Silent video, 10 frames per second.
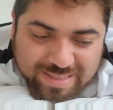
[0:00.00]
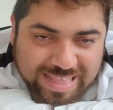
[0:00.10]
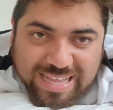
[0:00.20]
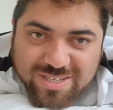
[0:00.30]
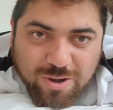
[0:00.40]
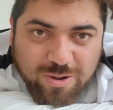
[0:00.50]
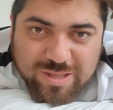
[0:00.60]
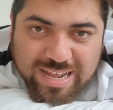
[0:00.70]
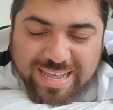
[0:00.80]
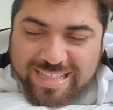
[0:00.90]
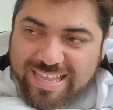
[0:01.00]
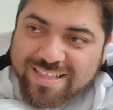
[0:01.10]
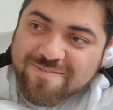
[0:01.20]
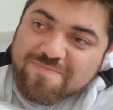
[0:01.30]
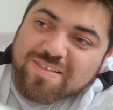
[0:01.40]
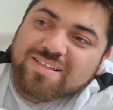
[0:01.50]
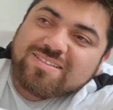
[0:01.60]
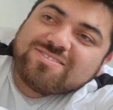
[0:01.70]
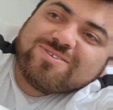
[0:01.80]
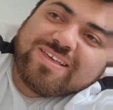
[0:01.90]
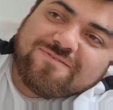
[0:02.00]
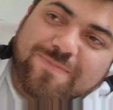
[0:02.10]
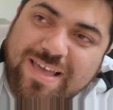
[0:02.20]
That's all that I need to give